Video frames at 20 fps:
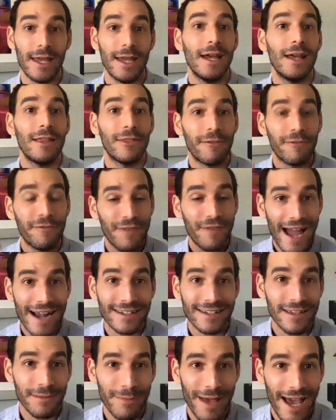the
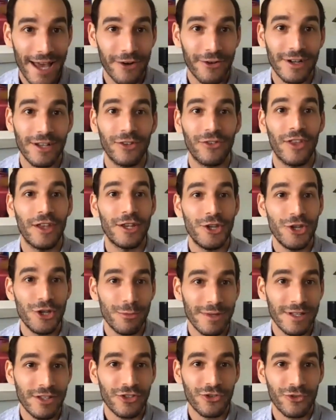fact of the matter is that
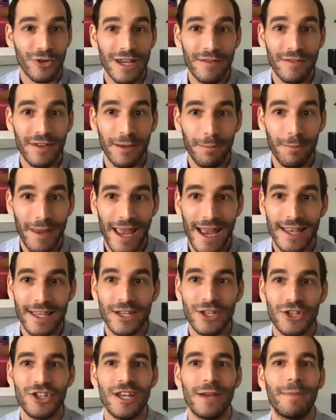humans crave
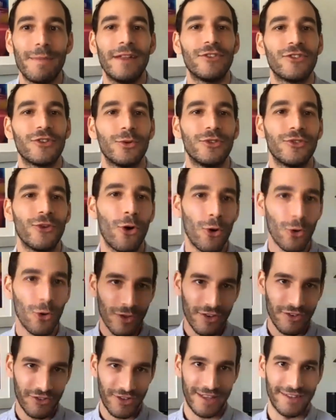companionship, and so it's
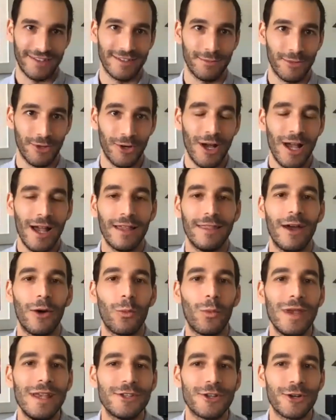only sensible that
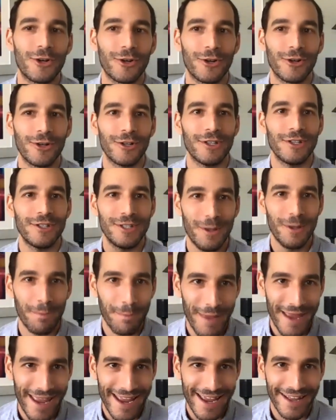we turned to
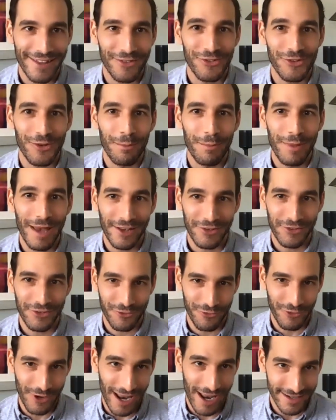man's best friend.